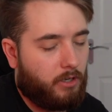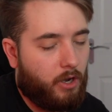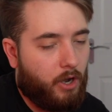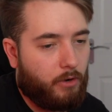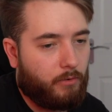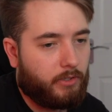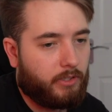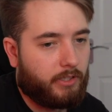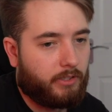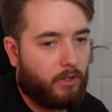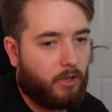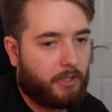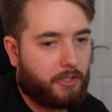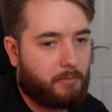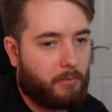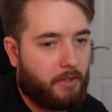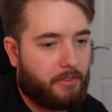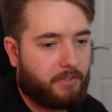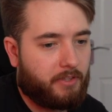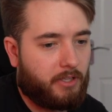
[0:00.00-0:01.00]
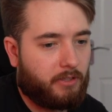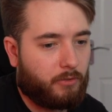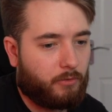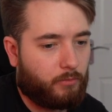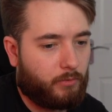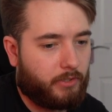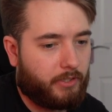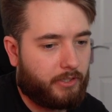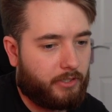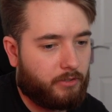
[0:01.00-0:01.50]
I really like them. I think they look
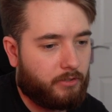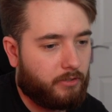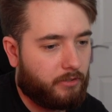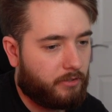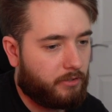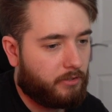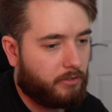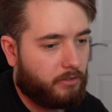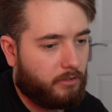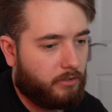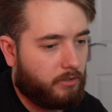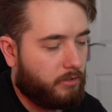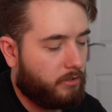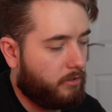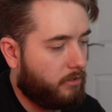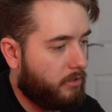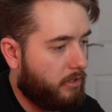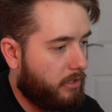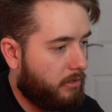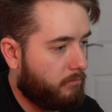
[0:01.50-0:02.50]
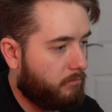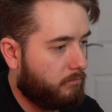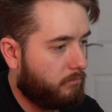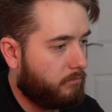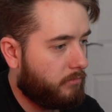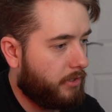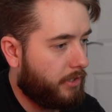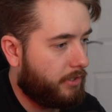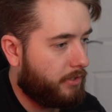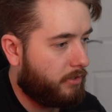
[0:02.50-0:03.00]
really good. Um,
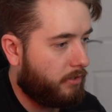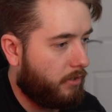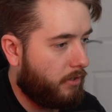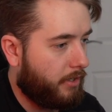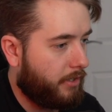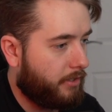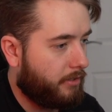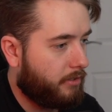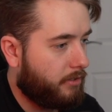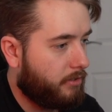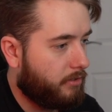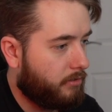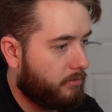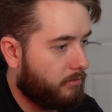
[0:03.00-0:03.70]
it's like...